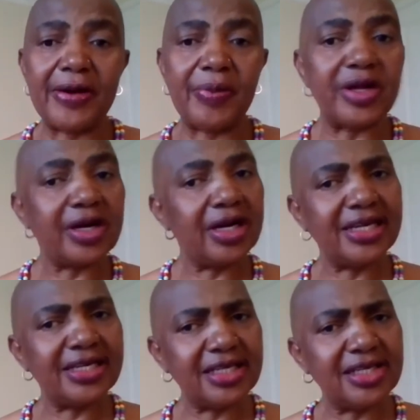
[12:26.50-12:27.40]

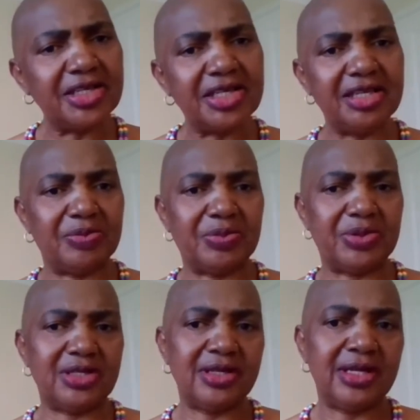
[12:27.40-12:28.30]
relationships.
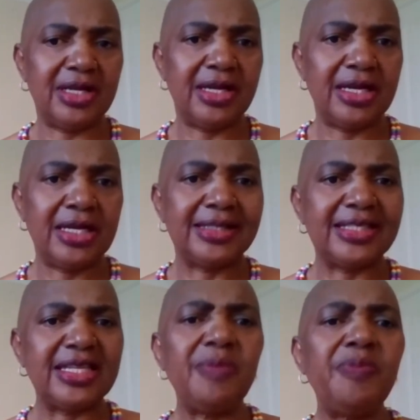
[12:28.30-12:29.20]

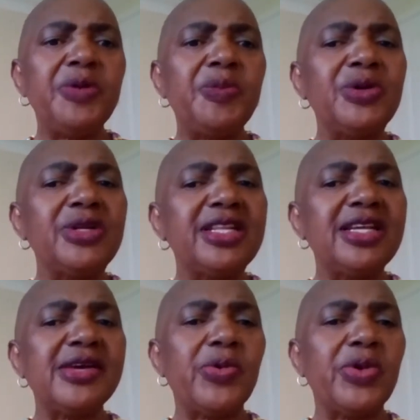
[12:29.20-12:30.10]
Some people
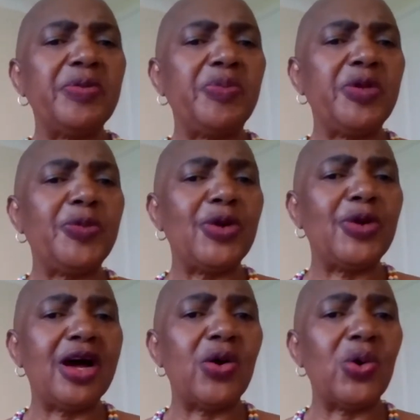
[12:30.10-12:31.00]
think when people
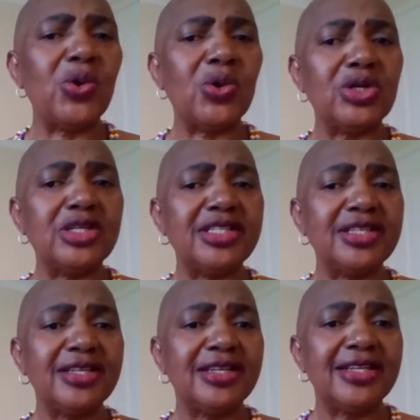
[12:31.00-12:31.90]
are old,
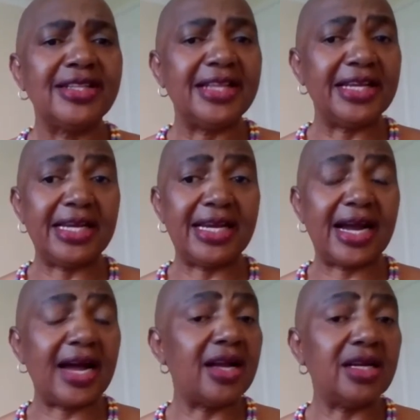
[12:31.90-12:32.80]
they
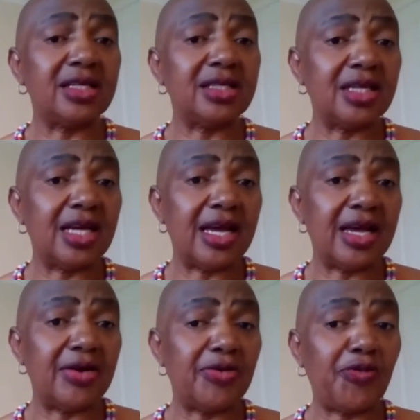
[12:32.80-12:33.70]
can't
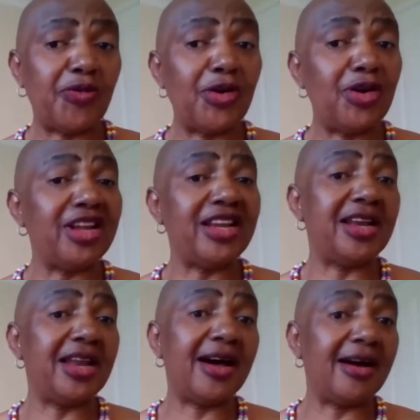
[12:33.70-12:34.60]
fall in
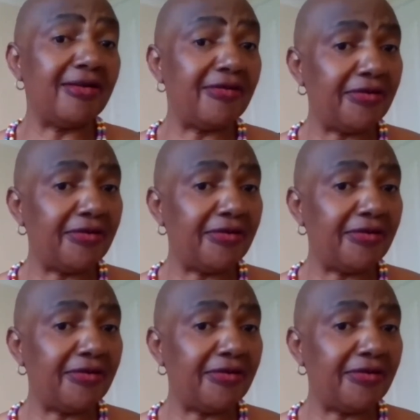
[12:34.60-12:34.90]
love.